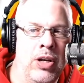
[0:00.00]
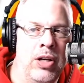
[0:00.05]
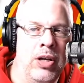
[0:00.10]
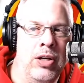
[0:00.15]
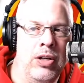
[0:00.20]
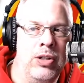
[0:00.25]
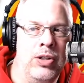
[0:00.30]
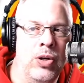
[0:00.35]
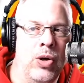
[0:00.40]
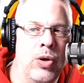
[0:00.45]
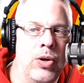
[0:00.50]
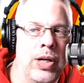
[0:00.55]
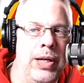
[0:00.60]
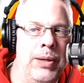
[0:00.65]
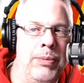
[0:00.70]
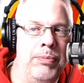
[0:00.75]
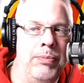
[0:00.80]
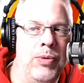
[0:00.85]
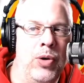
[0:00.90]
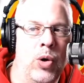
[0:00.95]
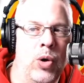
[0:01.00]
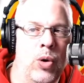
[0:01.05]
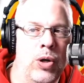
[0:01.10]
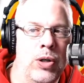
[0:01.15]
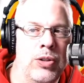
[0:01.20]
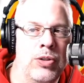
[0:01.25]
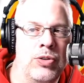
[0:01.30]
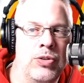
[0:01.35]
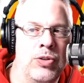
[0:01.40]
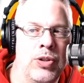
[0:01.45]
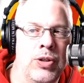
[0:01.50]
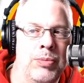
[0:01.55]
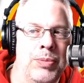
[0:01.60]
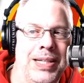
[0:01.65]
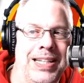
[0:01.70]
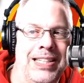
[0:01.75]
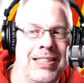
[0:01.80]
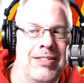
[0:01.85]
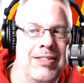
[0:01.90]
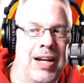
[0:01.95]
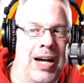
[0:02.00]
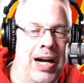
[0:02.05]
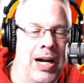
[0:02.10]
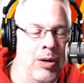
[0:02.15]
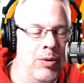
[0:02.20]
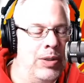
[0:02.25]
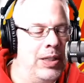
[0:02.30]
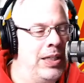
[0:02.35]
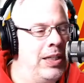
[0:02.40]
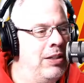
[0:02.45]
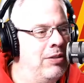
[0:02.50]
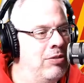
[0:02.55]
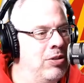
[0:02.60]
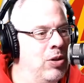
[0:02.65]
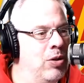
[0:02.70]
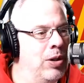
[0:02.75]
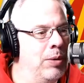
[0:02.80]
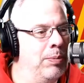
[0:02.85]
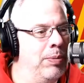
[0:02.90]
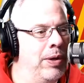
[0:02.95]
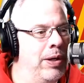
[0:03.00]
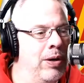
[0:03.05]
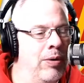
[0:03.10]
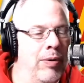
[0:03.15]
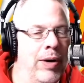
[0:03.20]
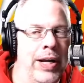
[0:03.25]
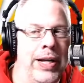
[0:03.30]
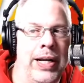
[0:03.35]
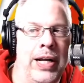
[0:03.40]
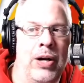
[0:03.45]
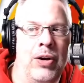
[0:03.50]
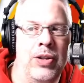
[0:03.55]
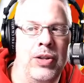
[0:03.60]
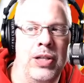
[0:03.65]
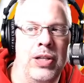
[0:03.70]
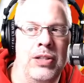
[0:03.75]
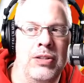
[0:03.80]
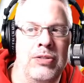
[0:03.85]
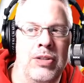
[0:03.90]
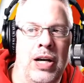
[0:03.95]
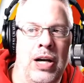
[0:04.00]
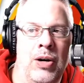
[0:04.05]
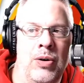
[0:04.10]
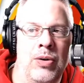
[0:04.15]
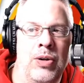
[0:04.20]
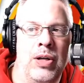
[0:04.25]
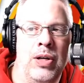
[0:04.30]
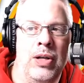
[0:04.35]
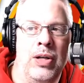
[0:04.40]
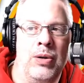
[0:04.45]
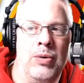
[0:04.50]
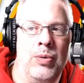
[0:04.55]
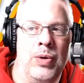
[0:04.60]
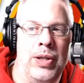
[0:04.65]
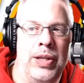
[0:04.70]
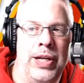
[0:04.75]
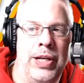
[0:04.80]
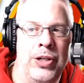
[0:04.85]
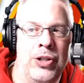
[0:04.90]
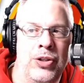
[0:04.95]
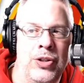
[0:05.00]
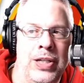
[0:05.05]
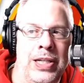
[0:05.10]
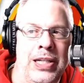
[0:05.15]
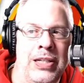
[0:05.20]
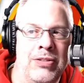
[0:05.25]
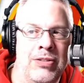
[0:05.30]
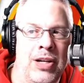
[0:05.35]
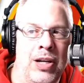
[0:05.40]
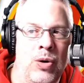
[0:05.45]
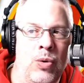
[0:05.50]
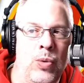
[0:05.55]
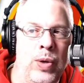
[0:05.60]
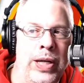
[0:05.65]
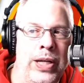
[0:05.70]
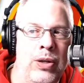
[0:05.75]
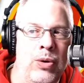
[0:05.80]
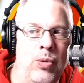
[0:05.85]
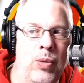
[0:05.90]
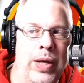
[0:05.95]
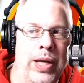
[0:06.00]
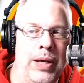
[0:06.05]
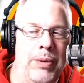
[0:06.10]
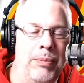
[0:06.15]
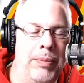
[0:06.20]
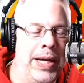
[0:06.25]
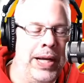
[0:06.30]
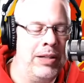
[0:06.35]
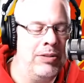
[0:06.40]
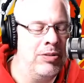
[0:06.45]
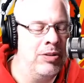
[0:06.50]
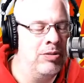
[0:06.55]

Joachim Nordstrom is out. He is the only player right now that is out with injury. He is on a week-to-week basis.